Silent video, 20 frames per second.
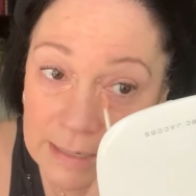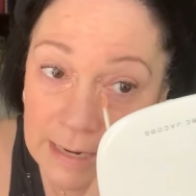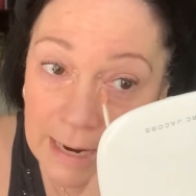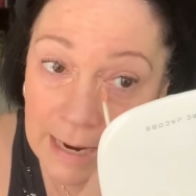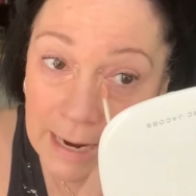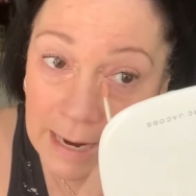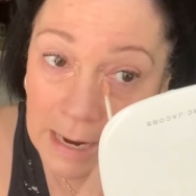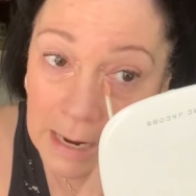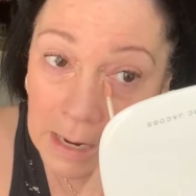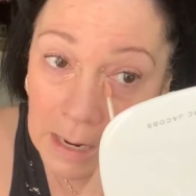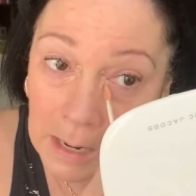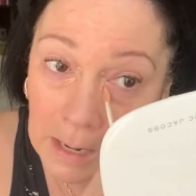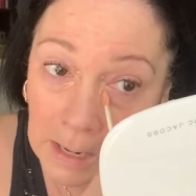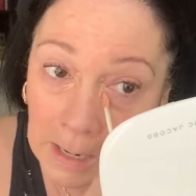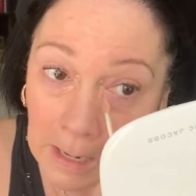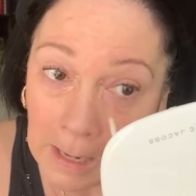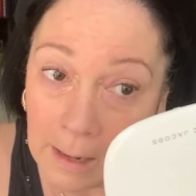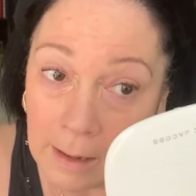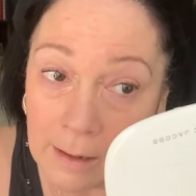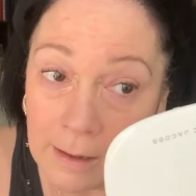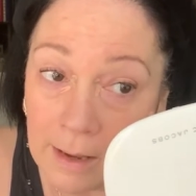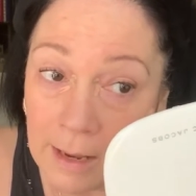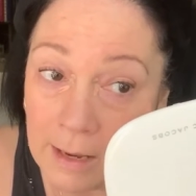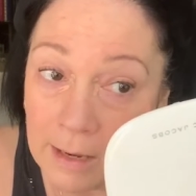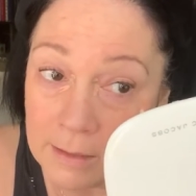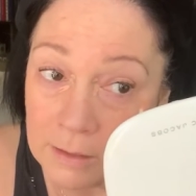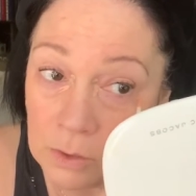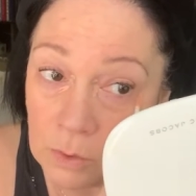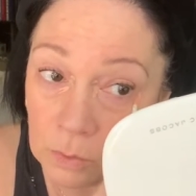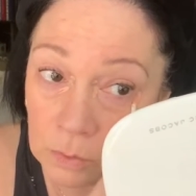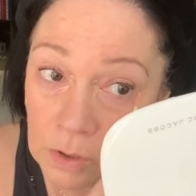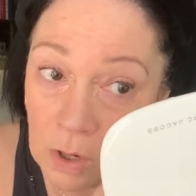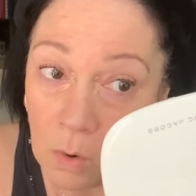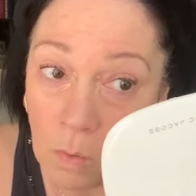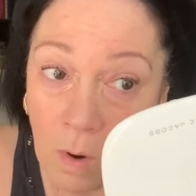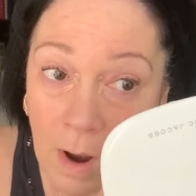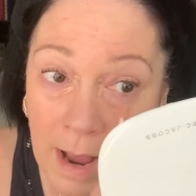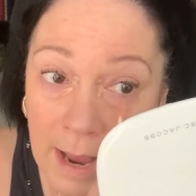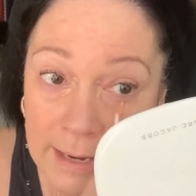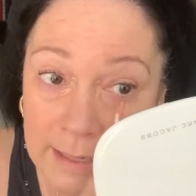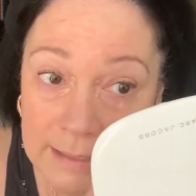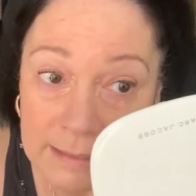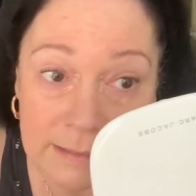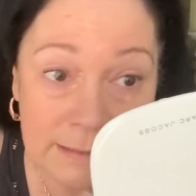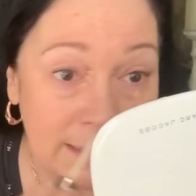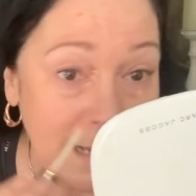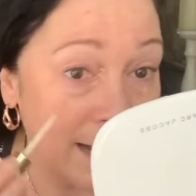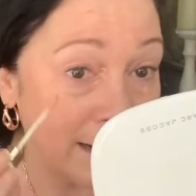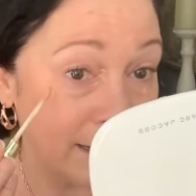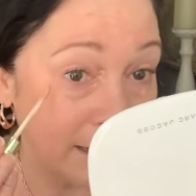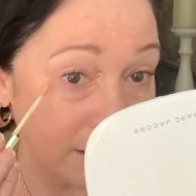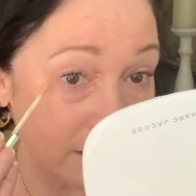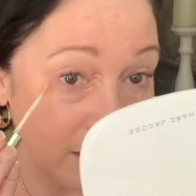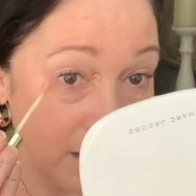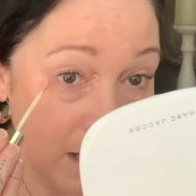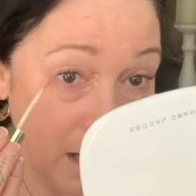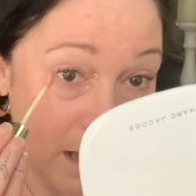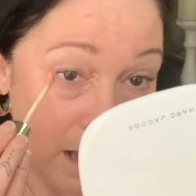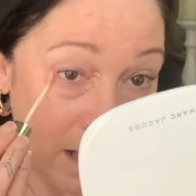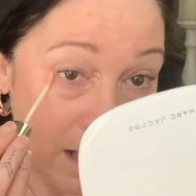day, and you'll know why in a second.